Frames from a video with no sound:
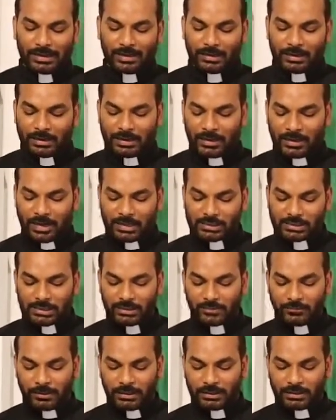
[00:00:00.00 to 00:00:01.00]
in
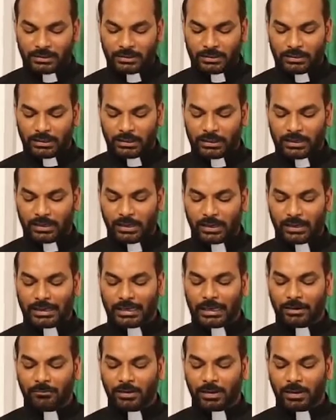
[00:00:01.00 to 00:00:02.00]
relation with the
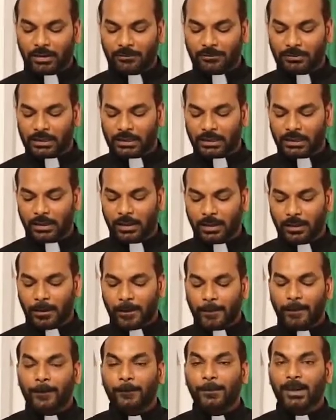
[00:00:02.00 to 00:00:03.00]
giver of the
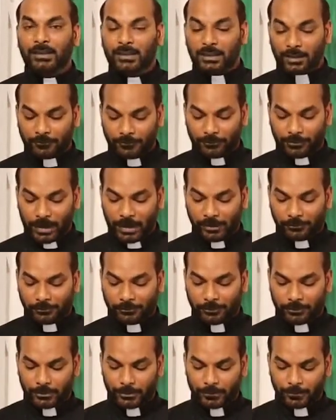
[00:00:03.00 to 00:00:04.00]
breath of life.